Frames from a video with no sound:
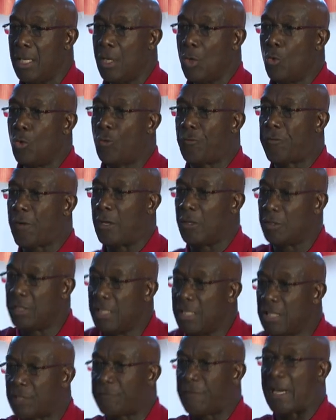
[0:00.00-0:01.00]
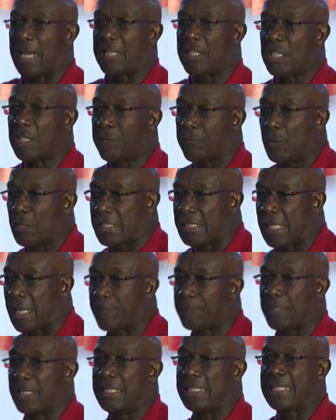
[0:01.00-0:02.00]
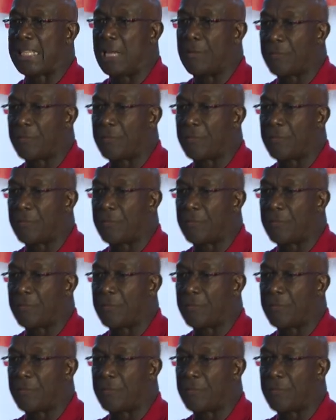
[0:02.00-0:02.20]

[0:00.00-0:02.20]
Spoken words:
who followed in his father's footsteps in San